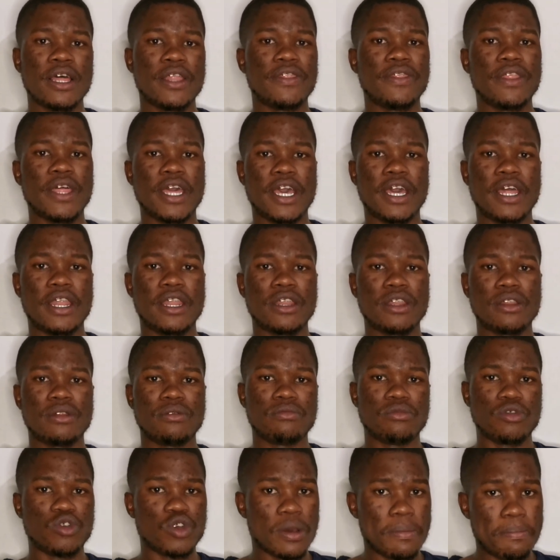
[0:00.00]
then
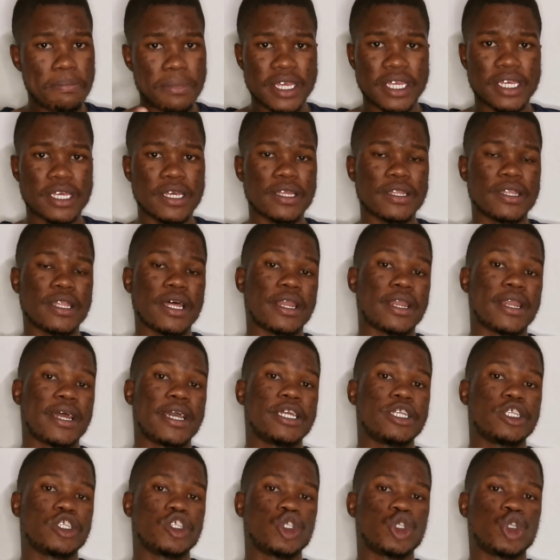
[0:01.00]
you're making the
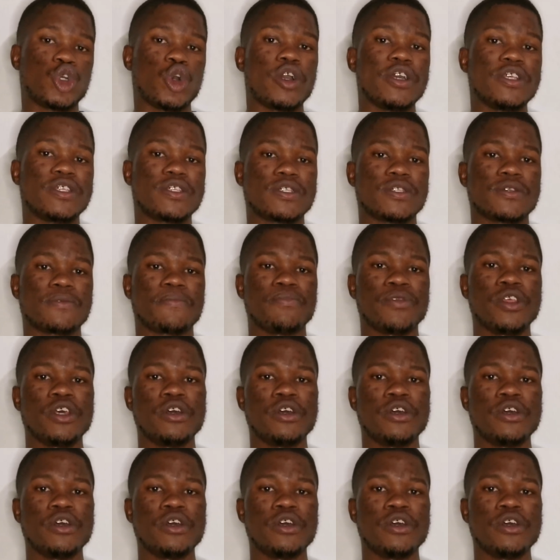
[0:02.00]
right choice.